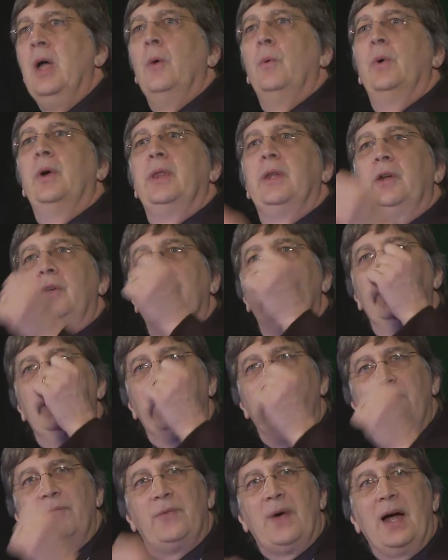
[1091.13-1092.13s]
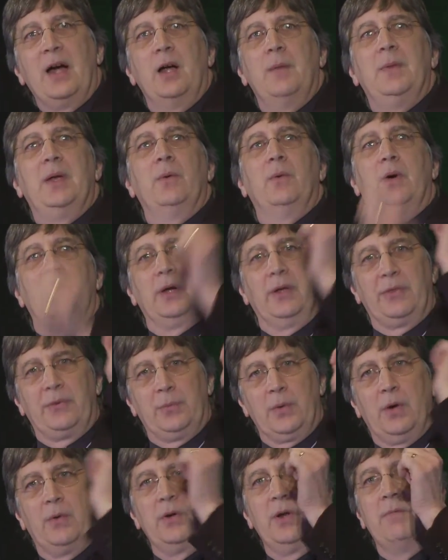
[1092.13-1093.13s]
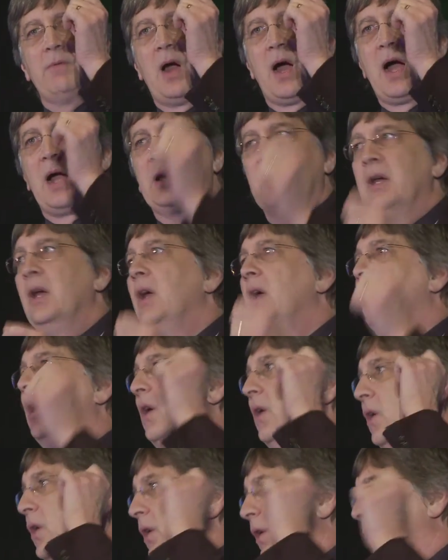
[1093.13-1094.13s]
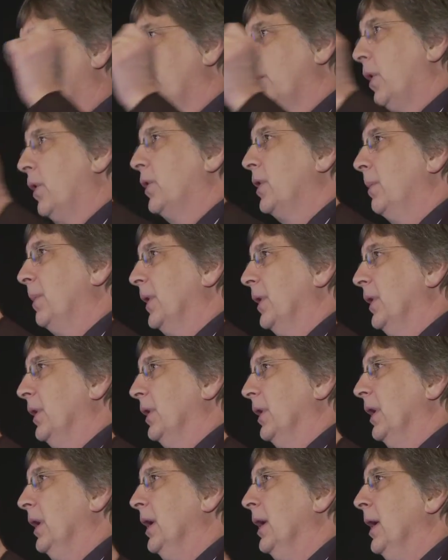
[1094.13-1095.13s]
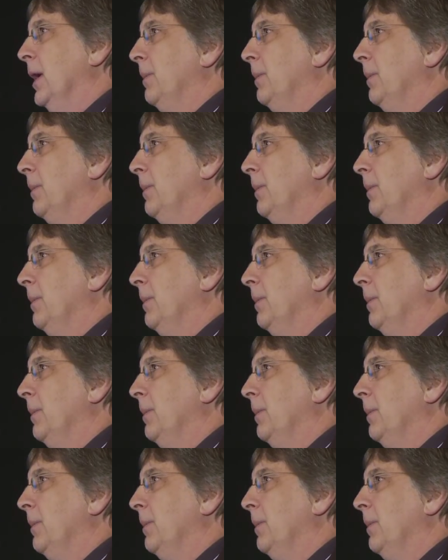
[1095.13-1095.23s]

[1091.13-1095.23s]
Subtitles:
whether you're in an environment where you're throwing a rock or you're throwing a bird,